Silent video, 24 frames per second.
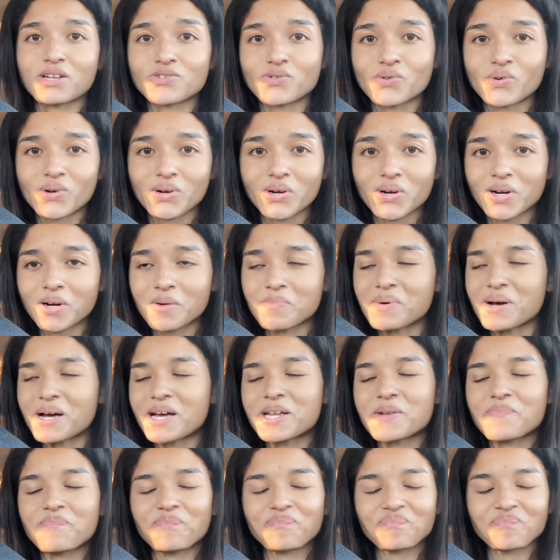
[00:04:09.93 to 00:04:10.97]
daughter, but
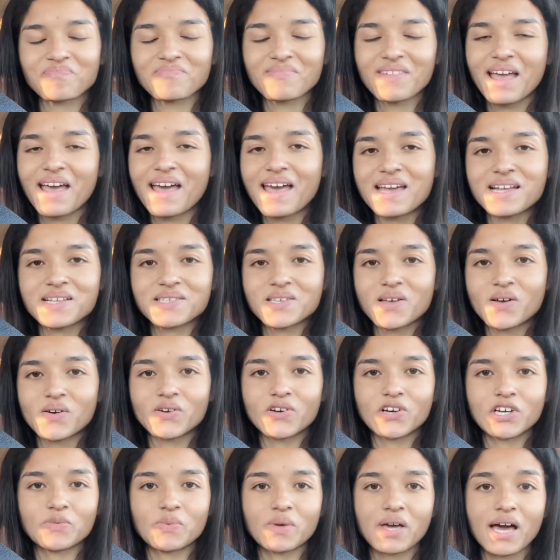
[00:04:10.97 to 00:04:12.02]
hey, it's all
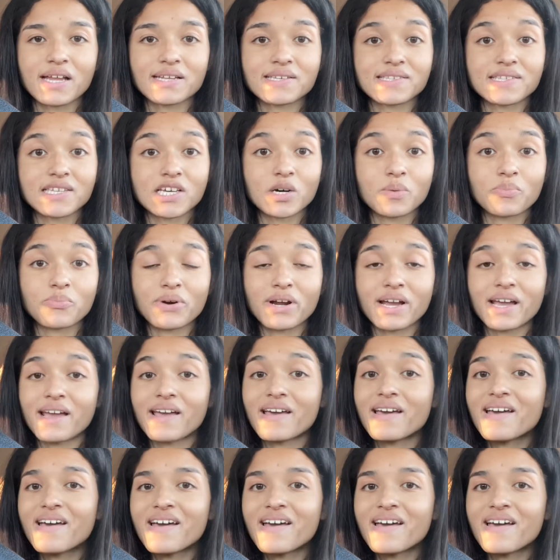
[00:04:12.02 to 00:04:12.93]
good. We got to celebrate